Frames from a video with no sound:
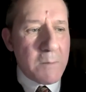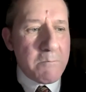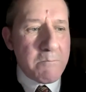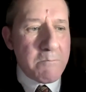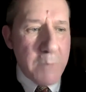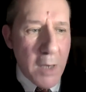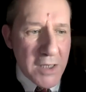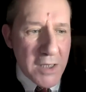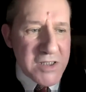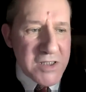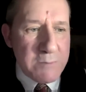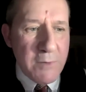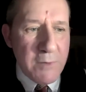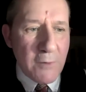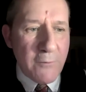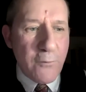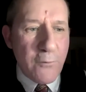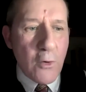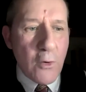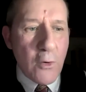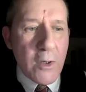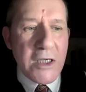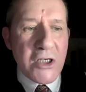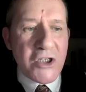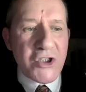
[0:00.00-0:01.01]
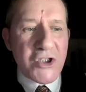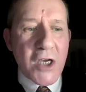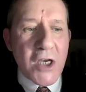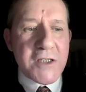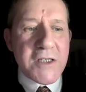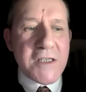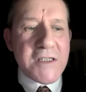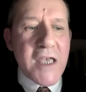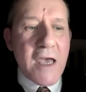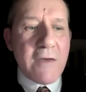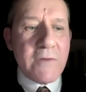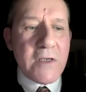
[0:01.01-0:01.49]
But before he shut
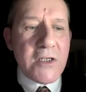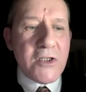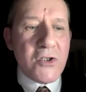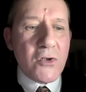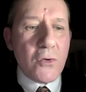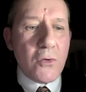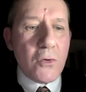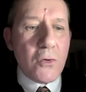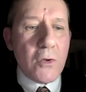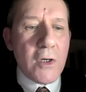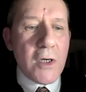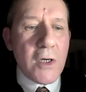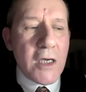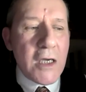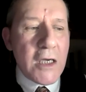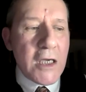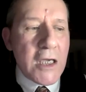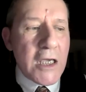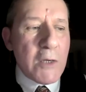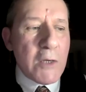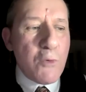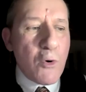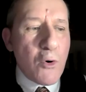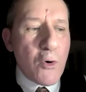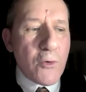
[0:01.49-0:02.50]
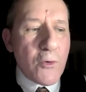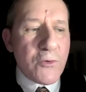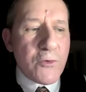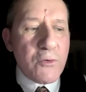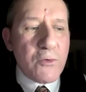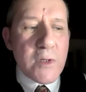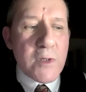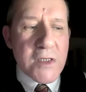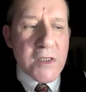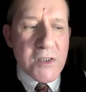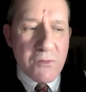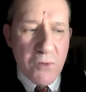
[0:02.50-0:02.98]
his heavy door, he walked
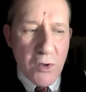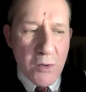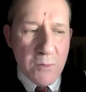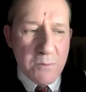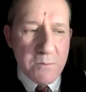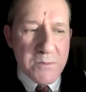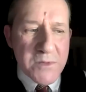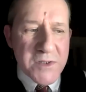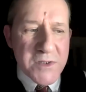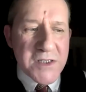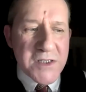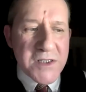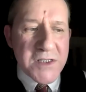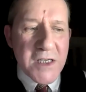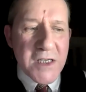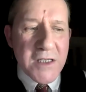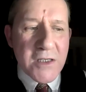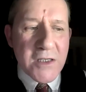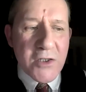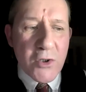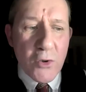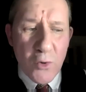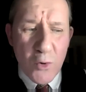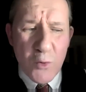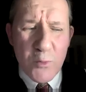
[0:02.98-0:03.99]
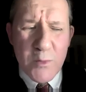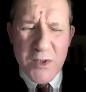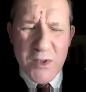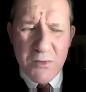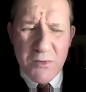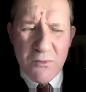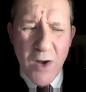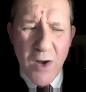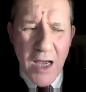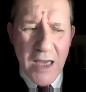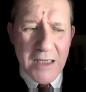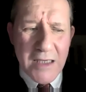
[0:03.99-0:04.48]
through his rooms to see that all was
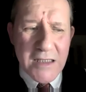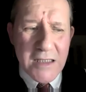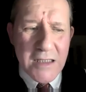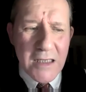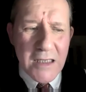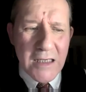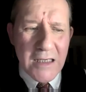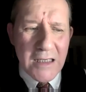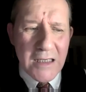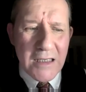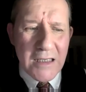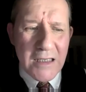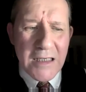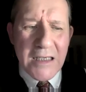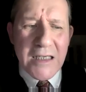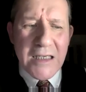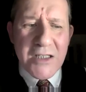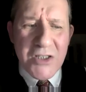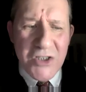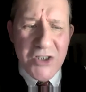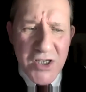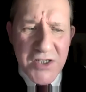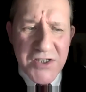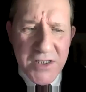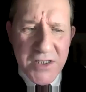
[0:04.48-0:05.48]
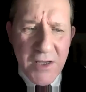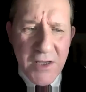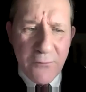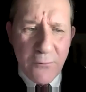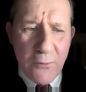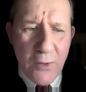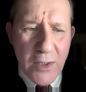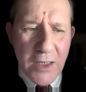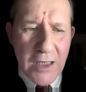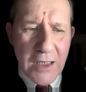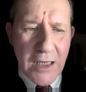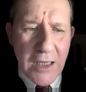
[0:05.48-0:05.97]
right. He had just enough
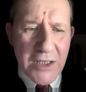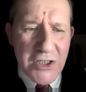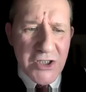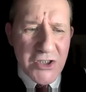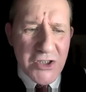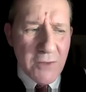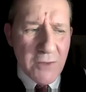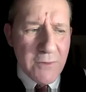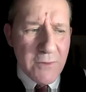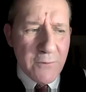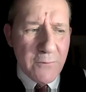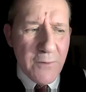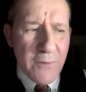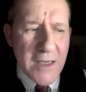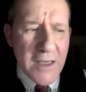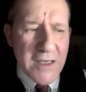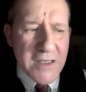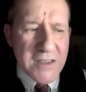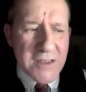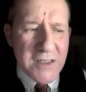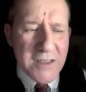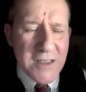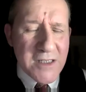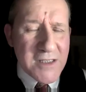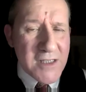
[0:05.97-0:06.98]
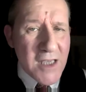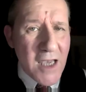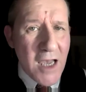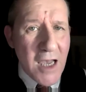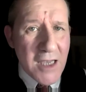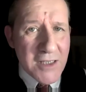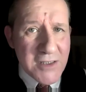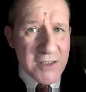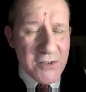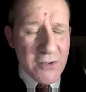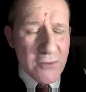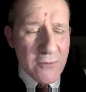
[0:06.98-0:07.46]
recollection of the face to
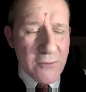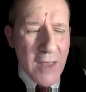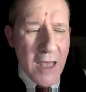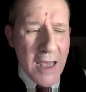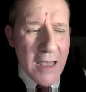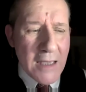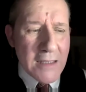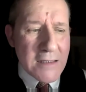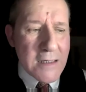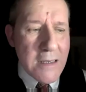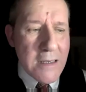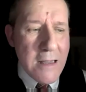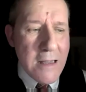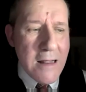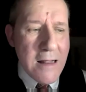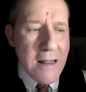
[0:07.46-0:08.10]
desire to do that.